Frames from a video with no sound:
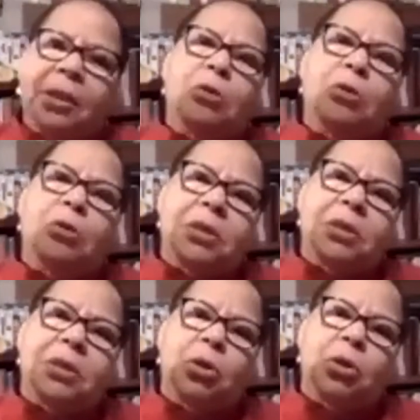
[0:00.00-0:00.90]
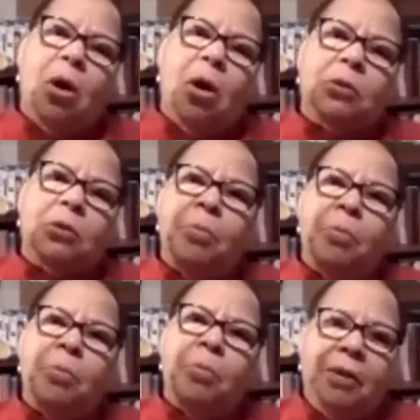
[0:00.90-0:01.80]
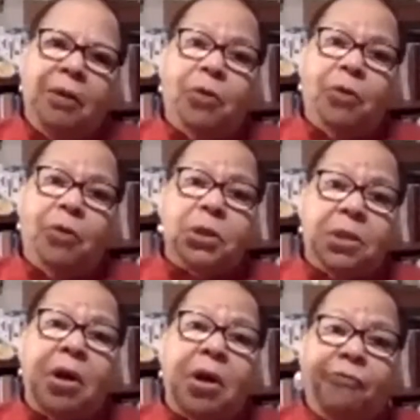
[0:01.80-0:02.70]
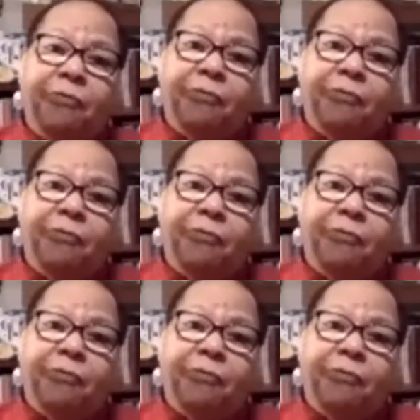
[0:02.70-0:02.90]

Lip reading: Mark Lamont Hill writes a book called Nobody.